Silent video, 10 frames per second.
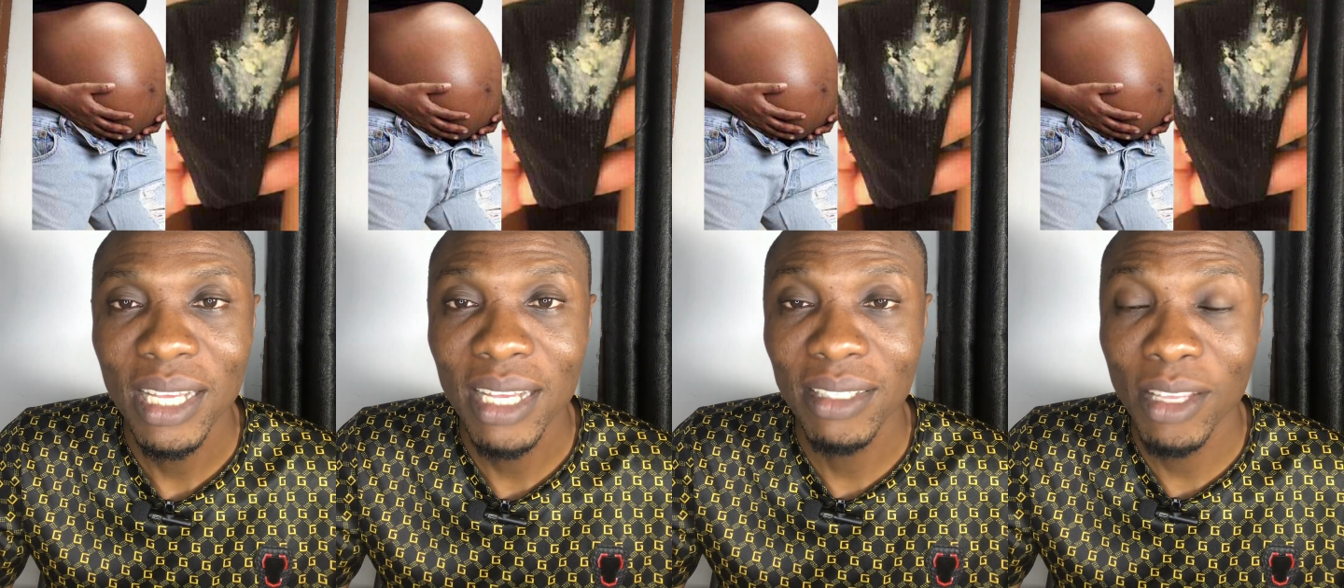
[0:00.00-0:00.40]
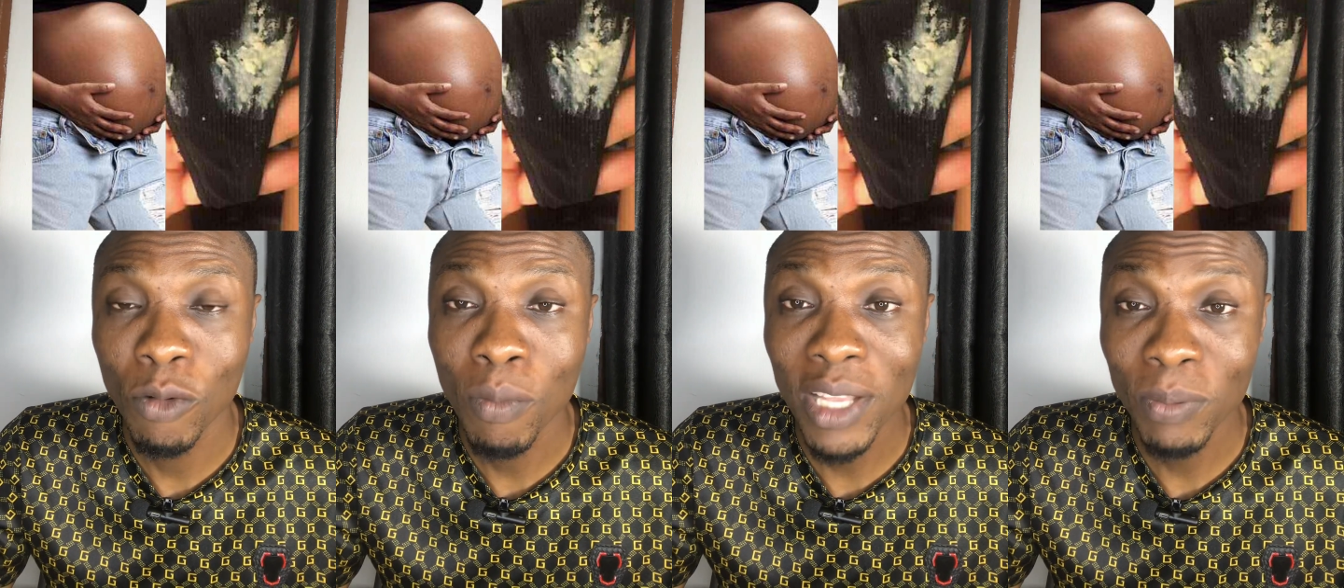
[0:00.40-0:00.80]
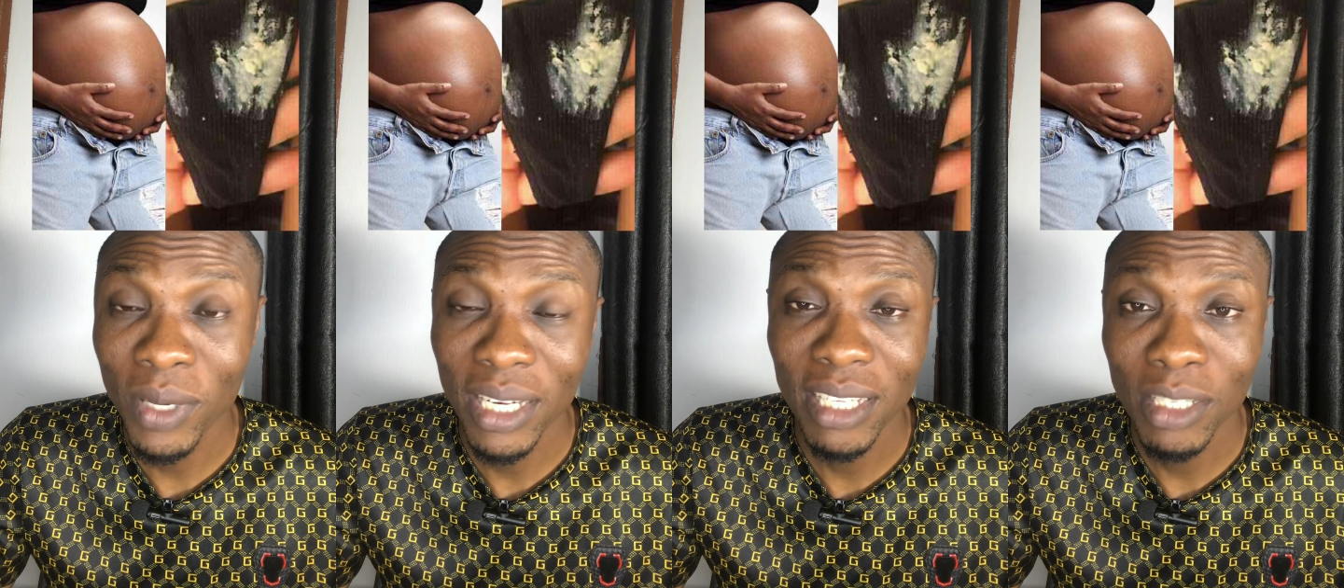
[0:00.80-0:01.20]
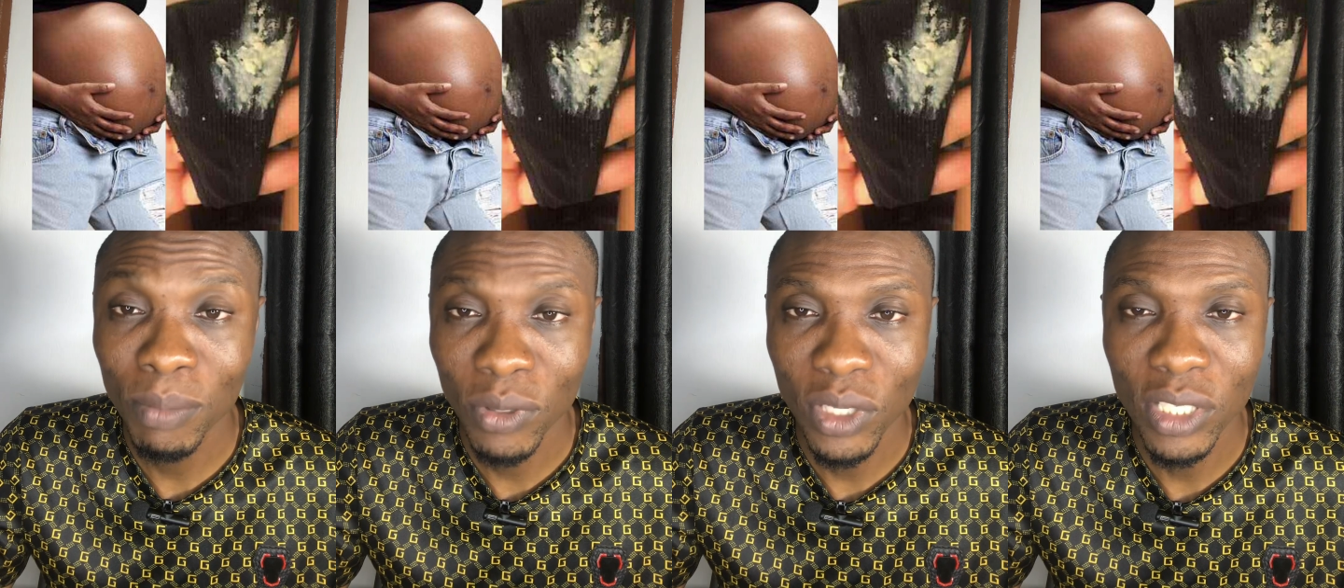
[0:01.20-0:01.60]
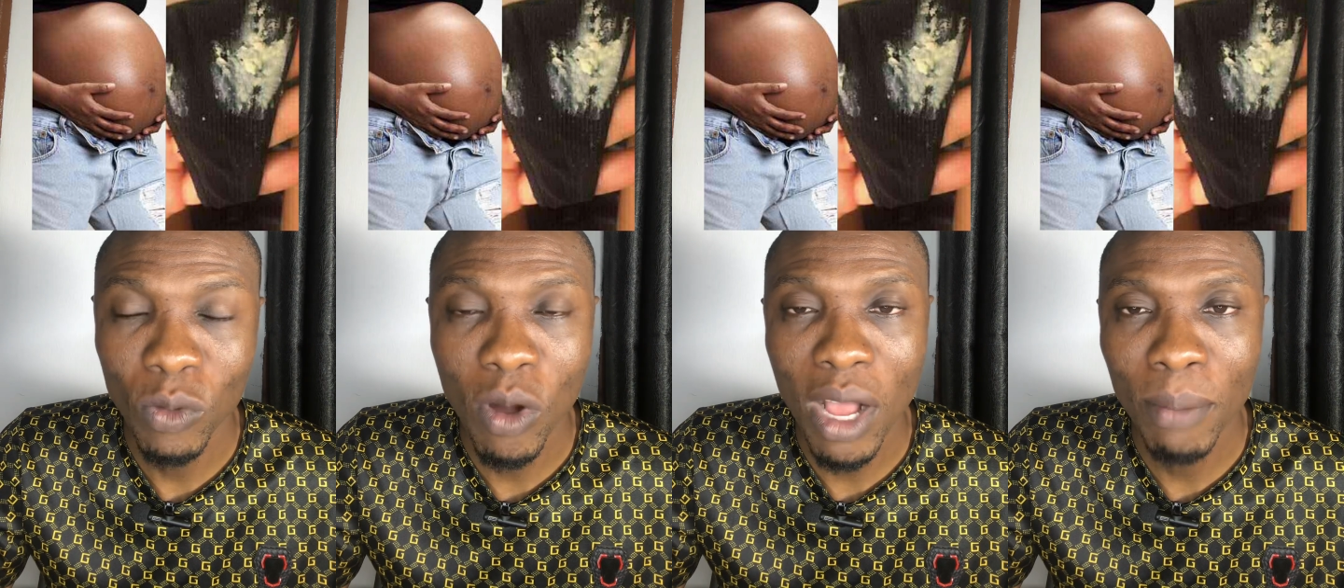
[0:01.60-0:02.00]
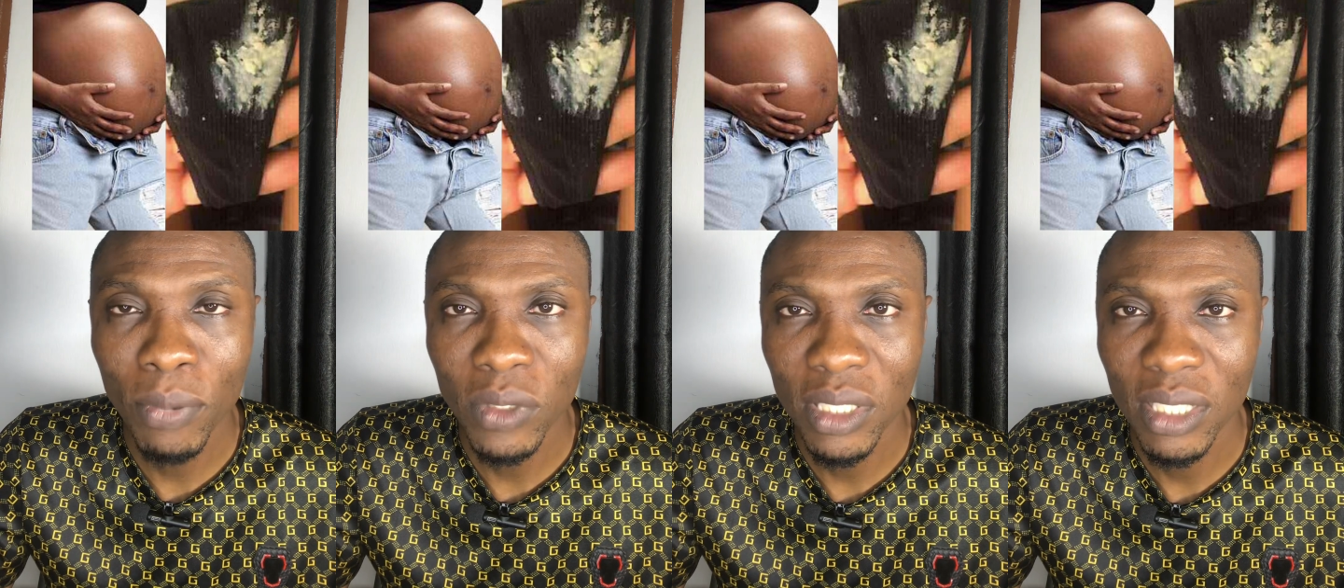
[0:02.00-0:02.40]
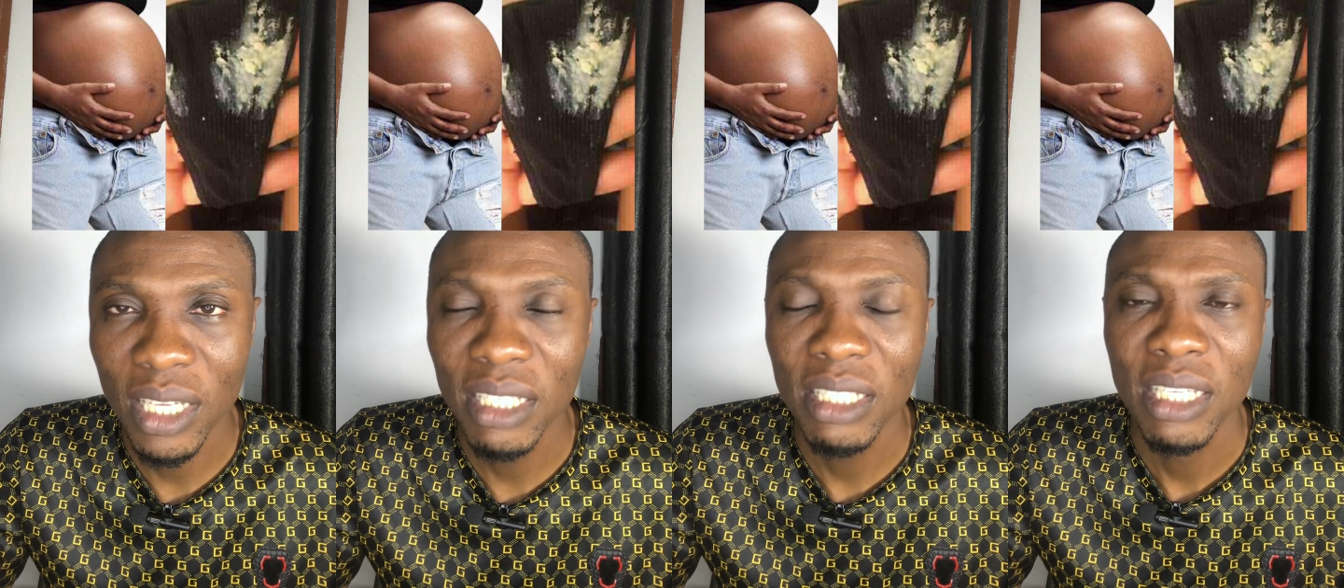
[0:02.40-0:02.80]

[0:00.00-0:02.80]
as the woman's pregnancy progresses, what happens is that